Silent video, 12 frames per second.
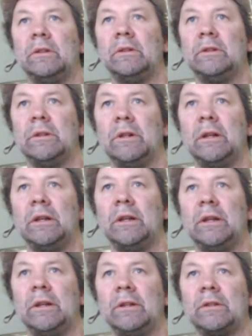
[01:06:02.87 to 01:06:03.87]

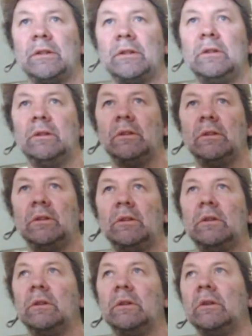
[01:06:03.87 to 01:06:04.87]
Delete.
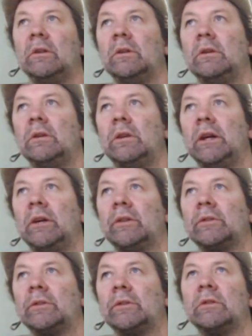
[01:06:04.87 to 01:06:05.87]

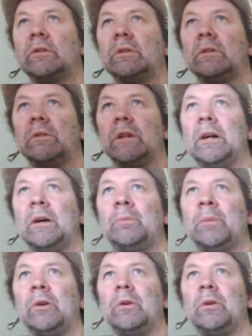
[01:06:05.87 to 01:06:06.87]
Yes.
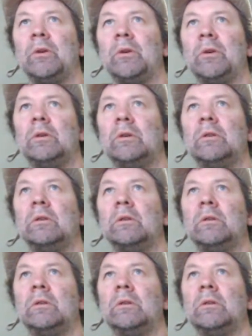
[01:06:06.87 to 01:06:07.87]
Re-upload.
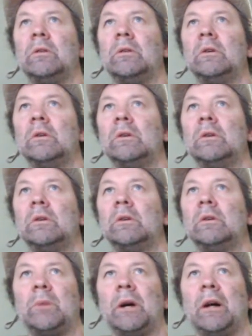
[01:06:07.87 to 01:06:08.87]
With
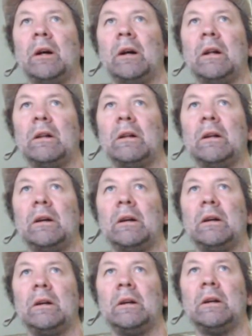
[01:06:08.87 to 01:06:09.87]

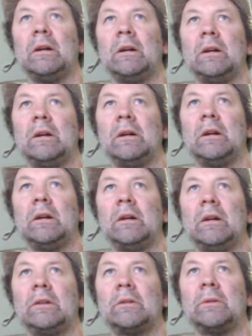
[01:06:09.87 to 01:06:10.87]
Paula
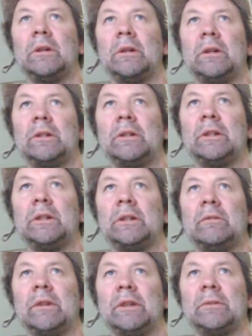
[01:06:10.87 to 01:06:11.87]
2019
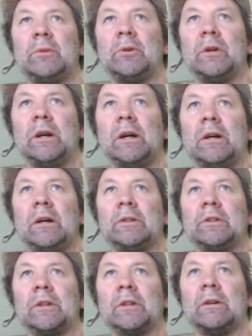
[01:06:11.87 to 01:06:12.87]
base mode hot
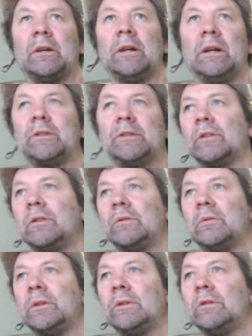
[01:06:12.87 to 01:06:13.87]
shot glass. The new
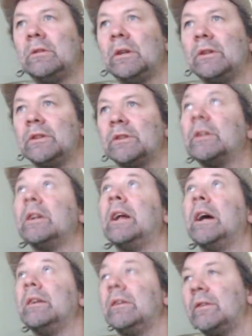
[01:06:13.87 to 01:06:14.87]
one. I just did
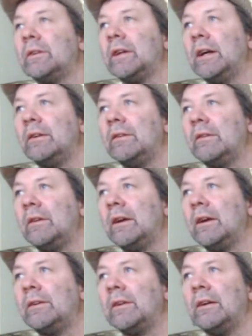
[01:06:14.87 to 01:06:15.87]
that.
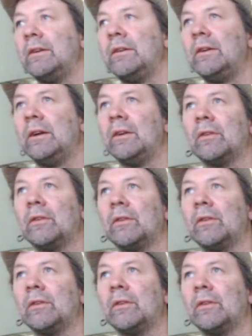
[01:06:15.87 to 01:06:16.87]
10/9/10. Yes. Oh,
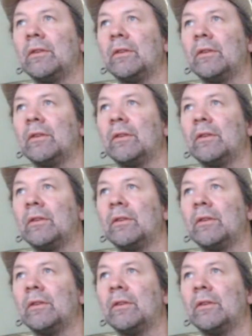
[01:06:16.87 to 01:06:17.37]
it's late already.